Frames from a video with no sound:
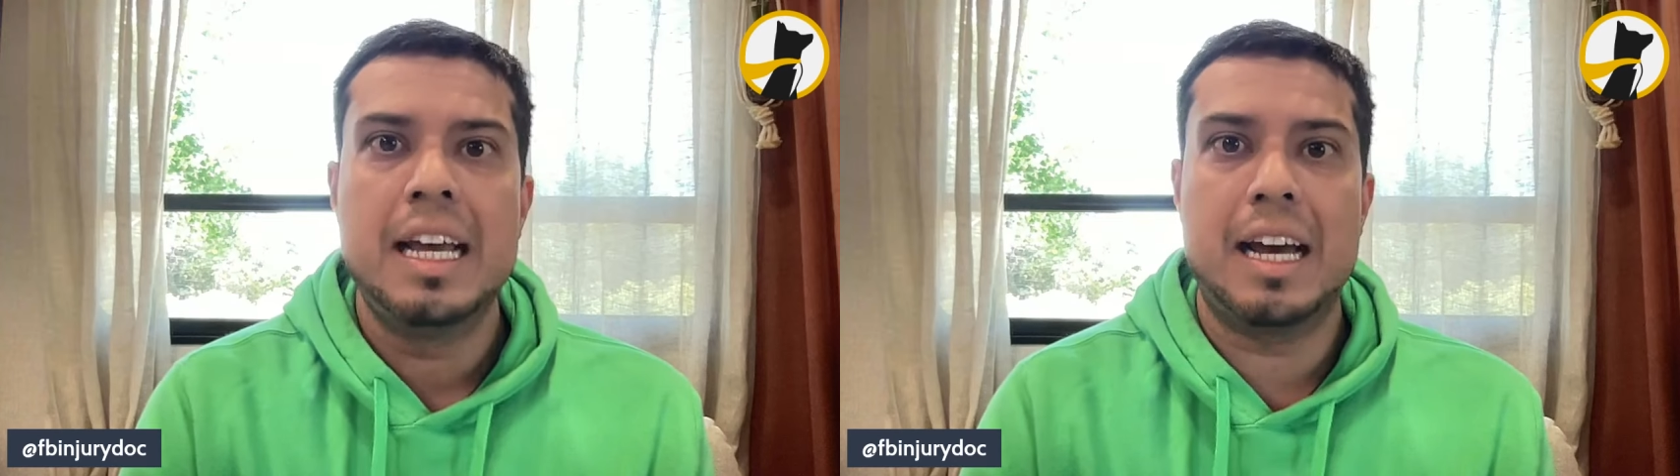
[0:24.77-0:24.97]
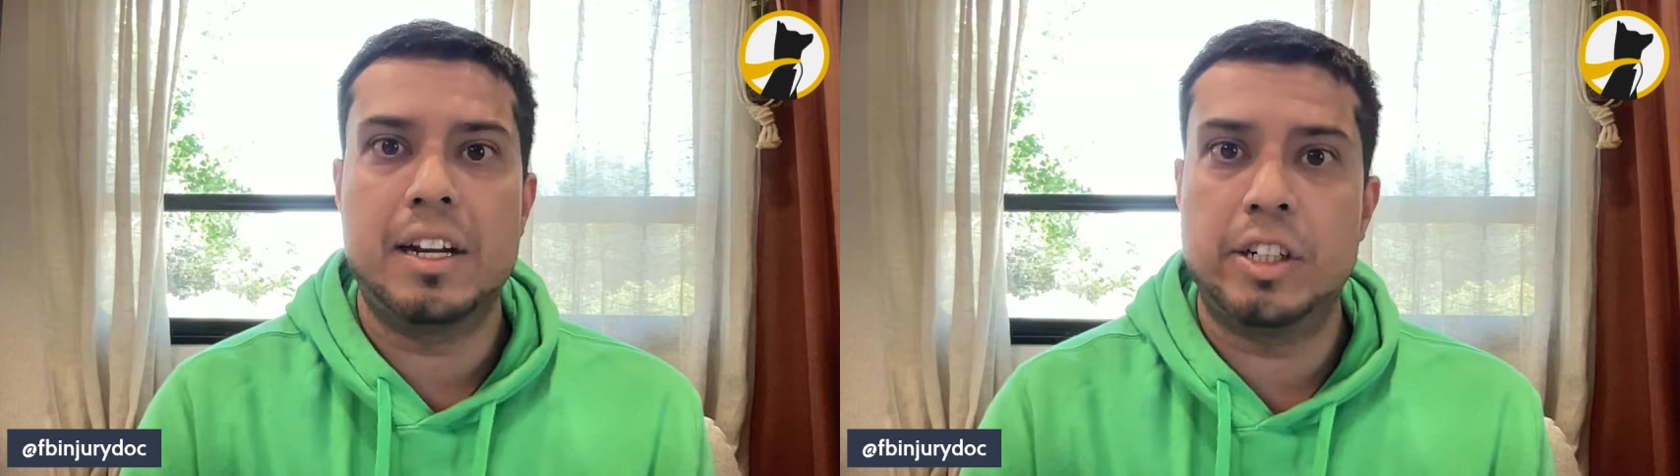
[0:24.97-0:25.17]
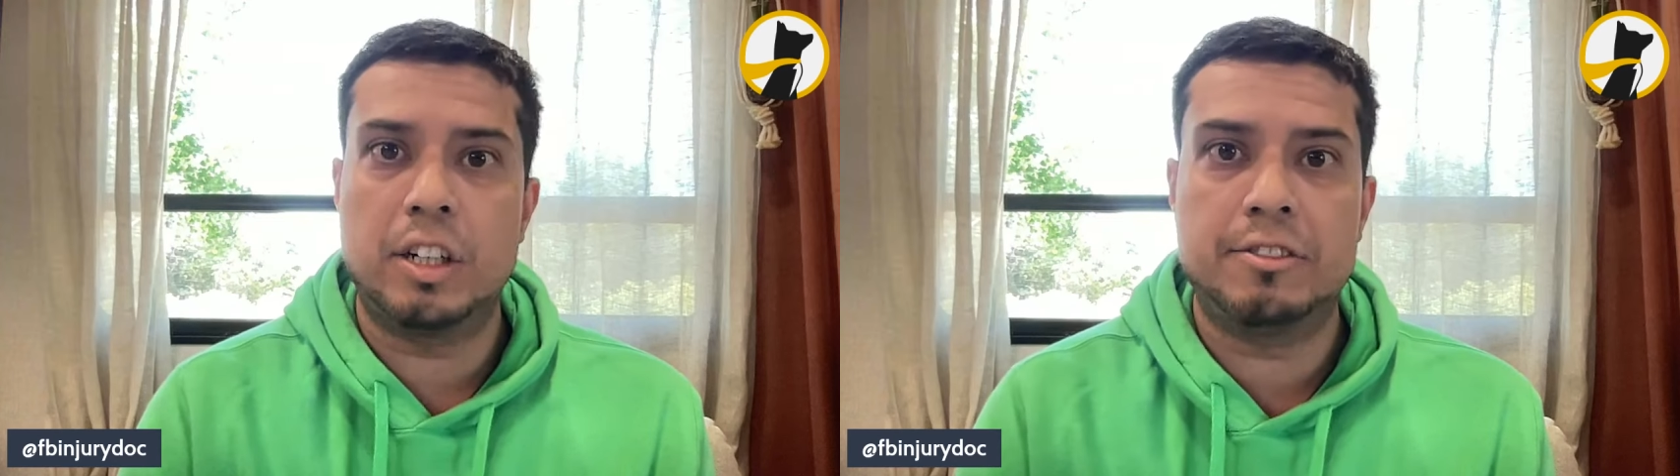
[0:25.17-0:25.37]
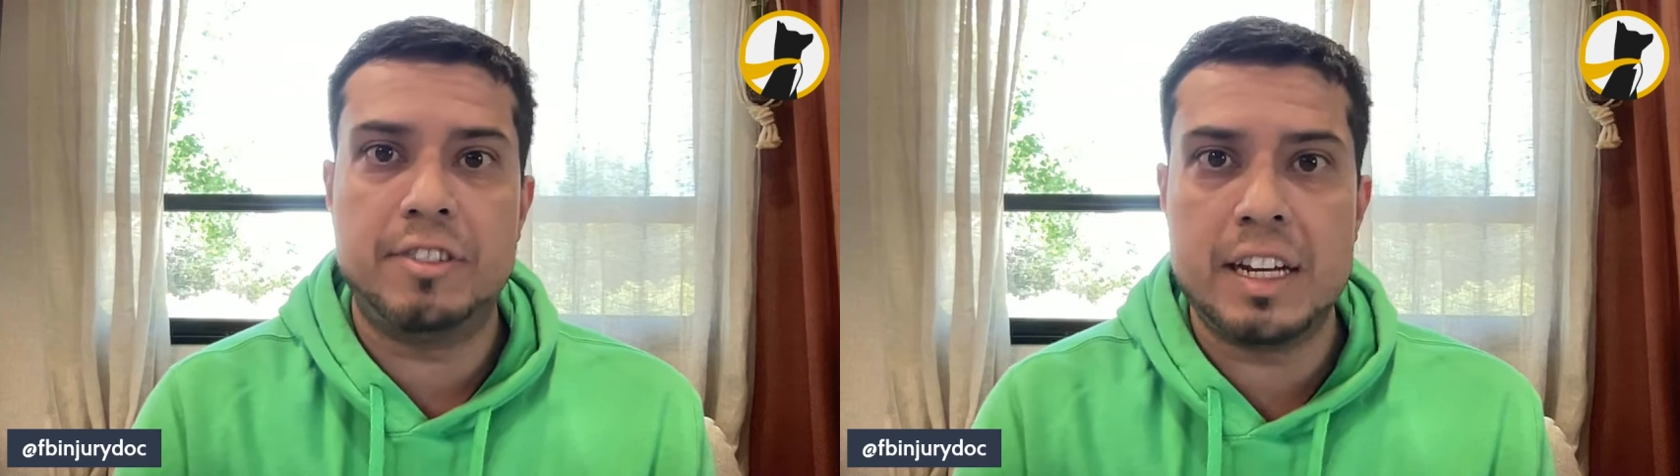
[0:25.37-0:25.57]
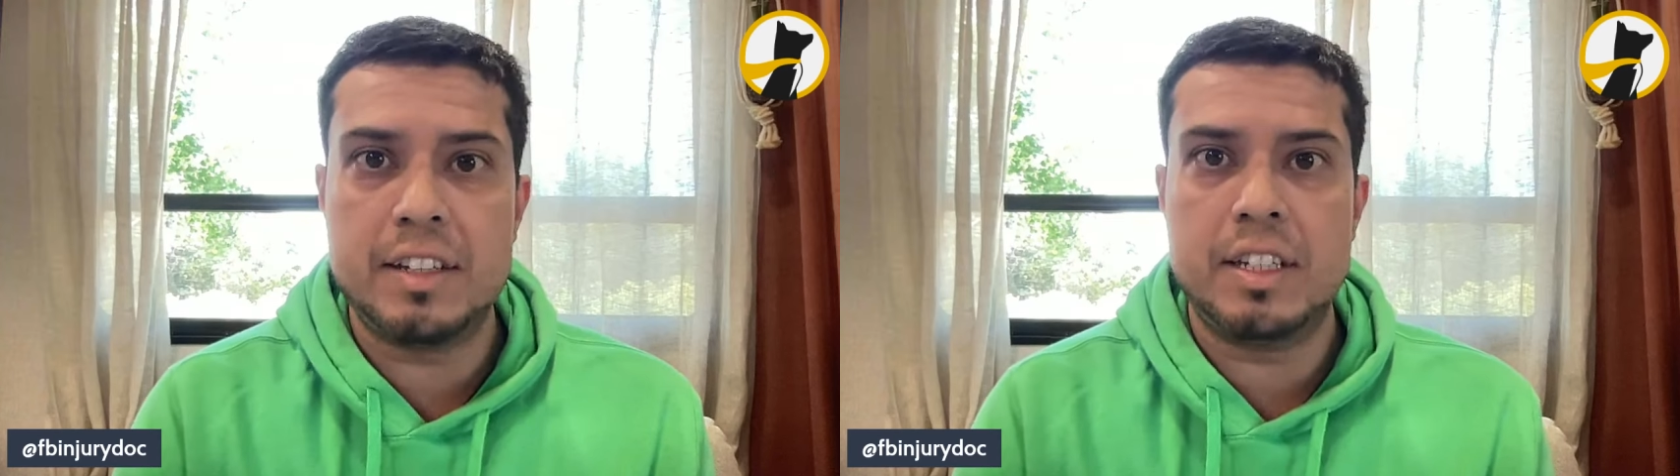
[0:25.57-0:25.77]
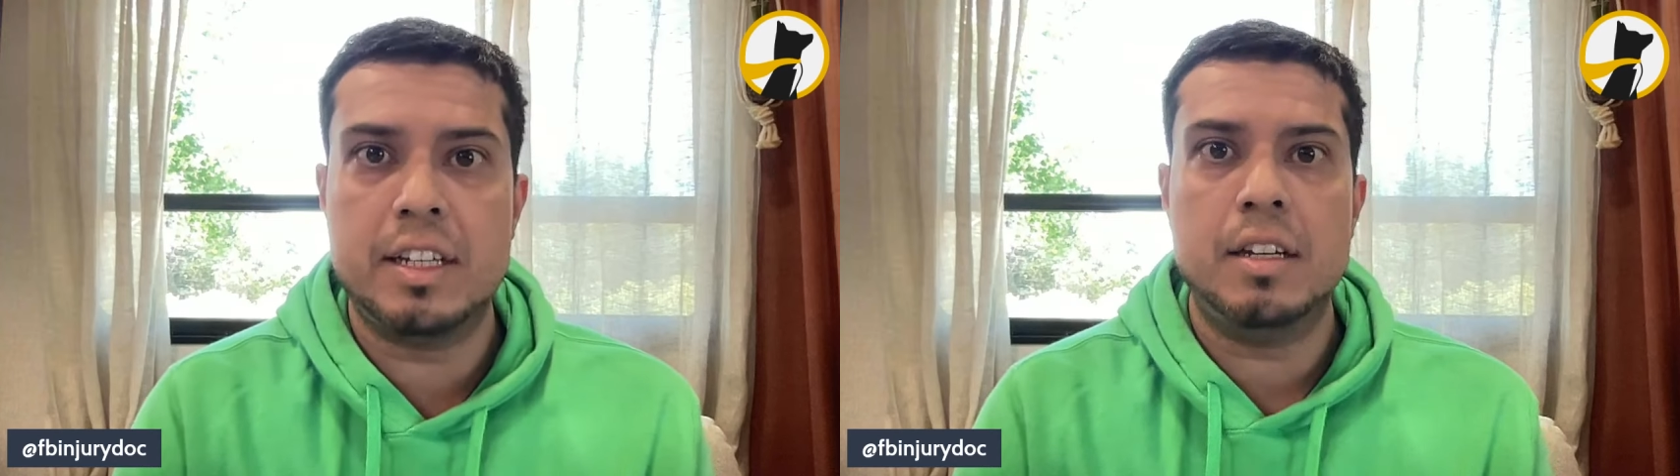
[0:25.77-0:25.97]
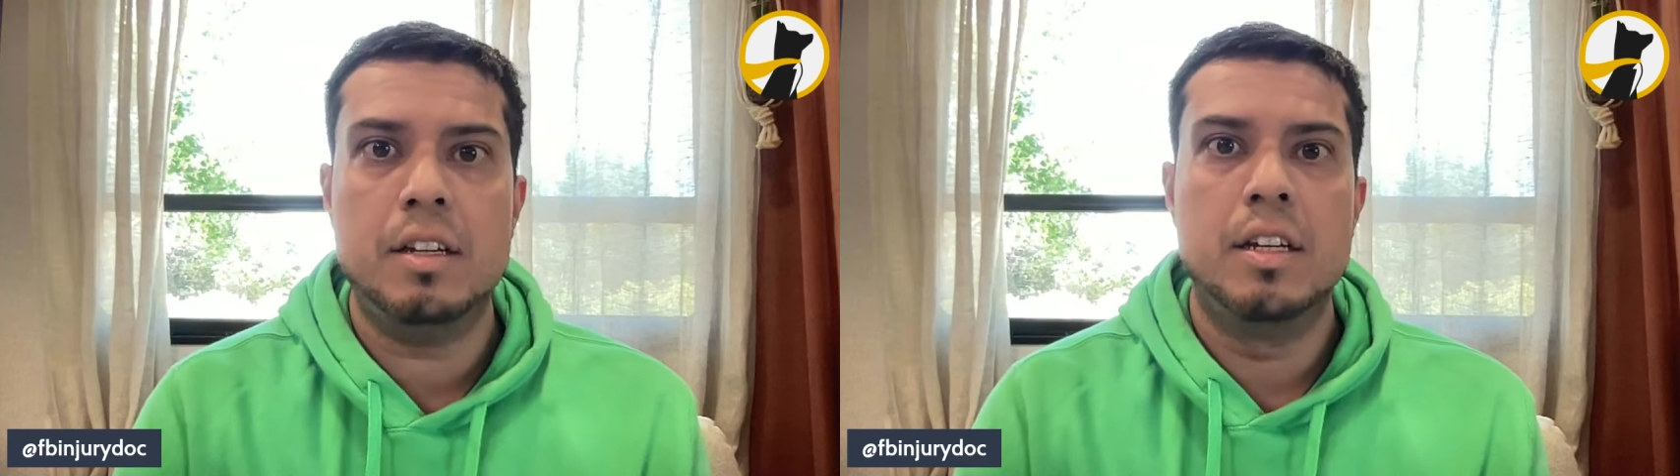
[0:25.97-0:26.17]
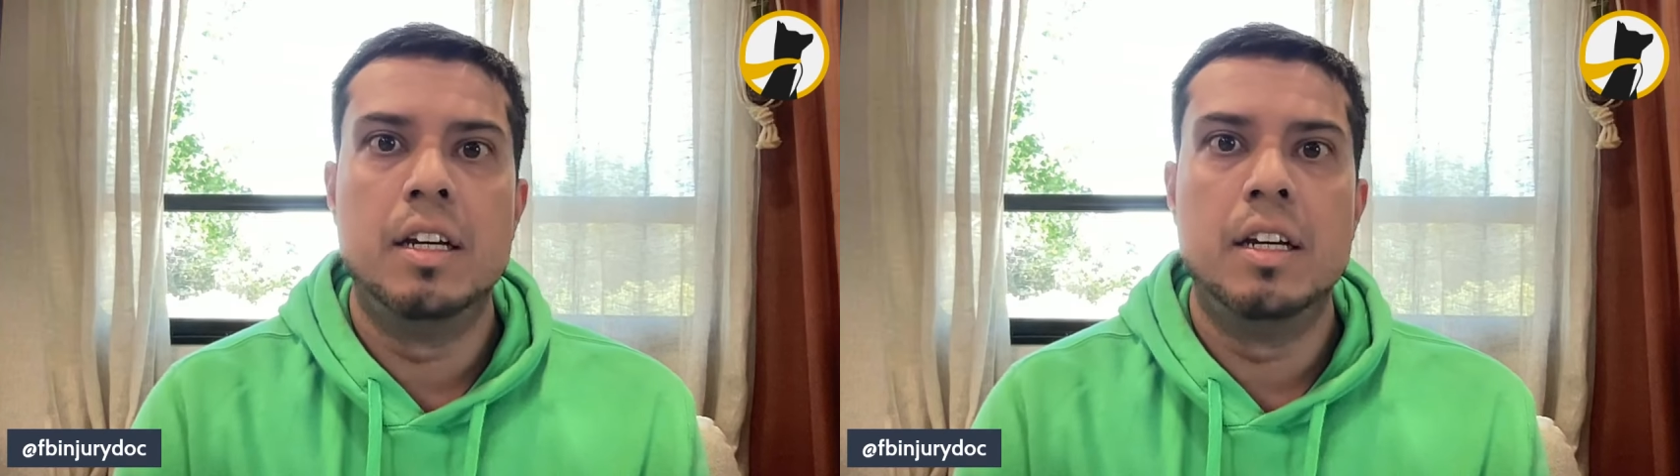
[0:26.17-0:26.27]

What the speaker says: at Underdog Fantasy.